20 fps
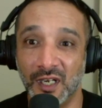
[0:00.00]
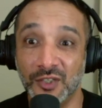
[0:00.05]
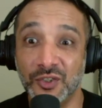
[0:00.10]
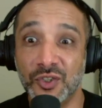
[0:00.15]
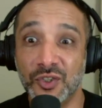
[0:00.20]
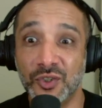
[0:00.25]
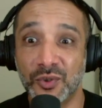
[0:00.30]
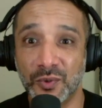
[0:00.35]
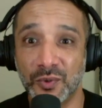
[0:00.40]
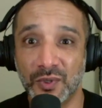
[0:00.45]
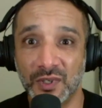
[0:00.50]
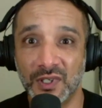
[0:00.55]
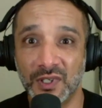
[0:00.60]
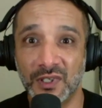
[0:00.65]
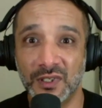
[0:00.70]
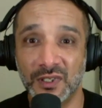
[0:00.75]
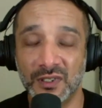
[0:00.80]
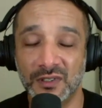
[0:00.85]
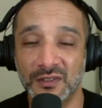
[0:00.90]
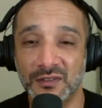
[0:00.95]

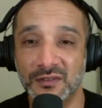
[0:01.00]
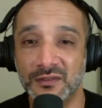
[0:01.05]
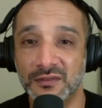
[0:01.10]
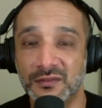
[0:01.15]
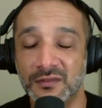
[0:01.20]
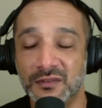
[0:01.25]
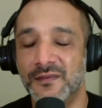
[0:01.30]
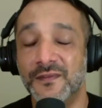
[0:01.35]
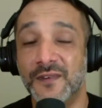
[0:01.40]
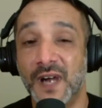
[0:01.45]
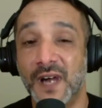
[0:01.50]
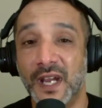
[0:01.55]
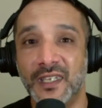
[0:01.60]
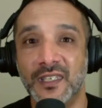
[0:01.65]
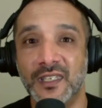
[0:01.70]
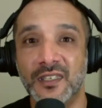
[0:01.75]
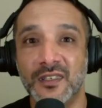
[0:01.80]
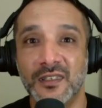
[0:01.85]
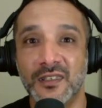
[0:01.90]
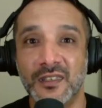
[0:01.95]
unsure,
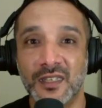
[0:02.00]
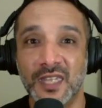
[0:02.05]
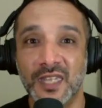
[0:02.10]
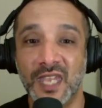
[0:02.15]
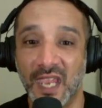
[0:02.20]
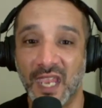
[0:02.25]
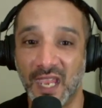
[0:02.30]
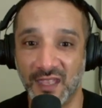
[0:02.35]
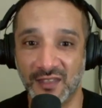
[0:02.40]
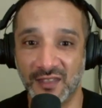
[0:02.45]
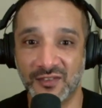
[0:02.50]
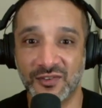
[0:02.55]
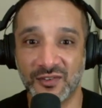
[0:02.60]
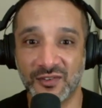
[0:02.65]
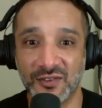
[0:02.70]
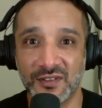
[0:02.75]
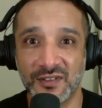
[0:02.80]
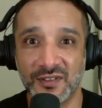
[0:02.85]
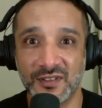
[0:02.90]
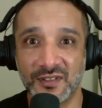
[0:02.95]
find the
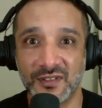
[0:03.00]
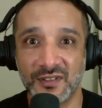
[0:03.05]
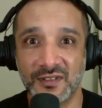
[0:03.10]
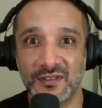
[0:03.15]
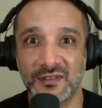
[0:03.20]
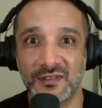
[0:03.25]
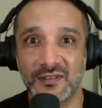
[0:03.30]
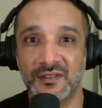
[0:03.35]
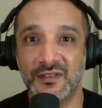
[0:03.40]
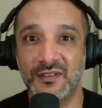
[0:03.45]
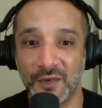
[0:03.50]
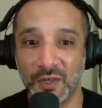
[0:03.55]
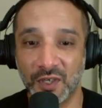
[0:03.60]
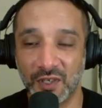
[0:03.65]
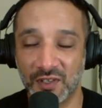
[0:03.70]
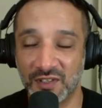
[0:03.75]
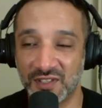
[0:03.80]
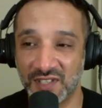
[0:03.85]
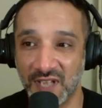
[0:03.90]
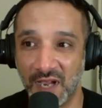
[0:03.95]
answers for
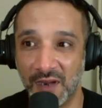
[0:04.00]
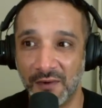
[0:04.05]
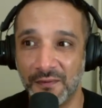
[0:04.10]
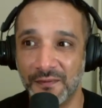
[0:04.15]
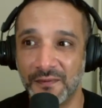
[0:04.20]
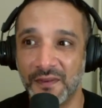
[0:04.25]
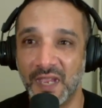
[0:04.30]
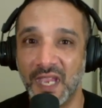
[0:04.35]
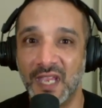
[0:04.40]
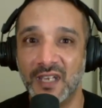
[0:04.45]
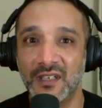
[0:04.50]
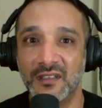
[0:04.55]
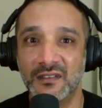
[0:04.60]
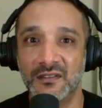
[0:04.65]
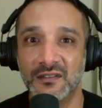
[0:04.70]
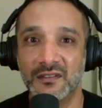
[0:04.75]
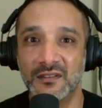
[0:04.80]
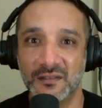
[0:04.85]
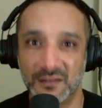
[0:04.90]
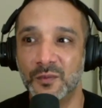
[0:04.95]
yourself
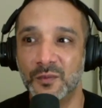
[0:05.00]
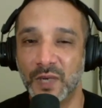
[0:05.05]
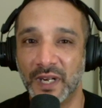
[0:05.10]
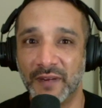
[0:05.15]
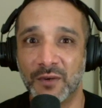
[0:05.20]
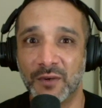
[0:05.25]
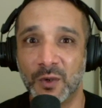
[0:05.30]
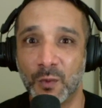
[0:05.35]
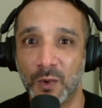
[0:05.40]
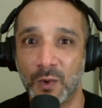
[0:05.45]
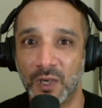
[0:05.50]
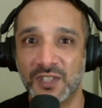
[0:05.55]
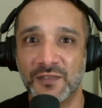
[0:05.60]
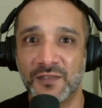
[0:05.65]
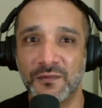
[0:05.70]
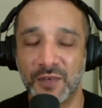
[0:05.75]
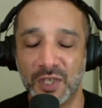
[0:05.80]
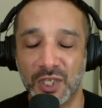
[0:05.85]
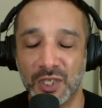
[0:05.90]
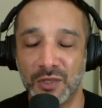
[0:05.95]
and whatever
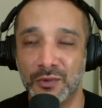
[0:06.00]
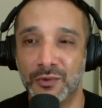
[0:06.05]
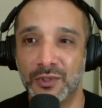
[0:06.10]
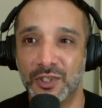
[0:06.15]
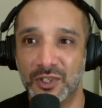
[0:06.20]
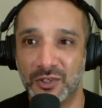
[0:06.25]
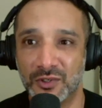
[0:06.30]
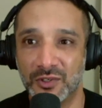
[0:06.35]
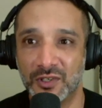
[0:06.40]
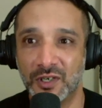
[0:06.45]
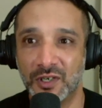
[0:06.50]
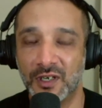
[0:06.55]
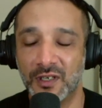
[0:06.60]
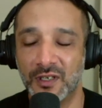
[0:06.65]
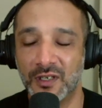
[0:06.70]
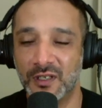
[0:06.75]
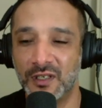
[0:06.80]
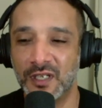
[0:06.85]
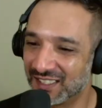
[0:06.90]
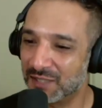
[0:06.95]
works for you and your dog.